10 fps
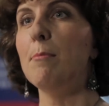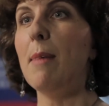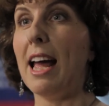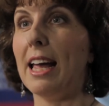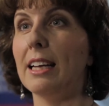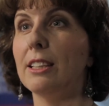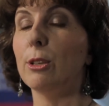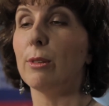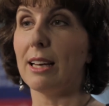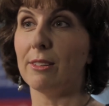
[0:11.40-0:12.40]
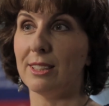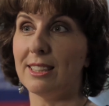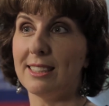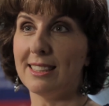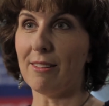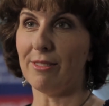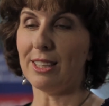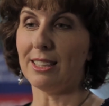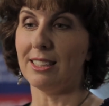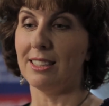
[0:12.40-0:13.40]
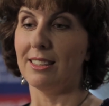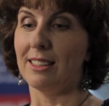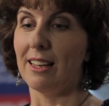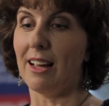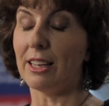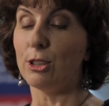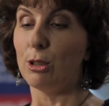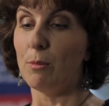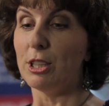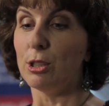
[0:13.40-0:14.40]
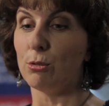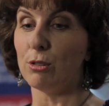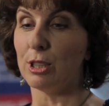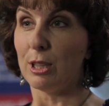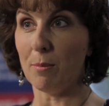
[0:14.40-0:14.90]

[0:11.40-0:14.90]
May 2007, I took my children to the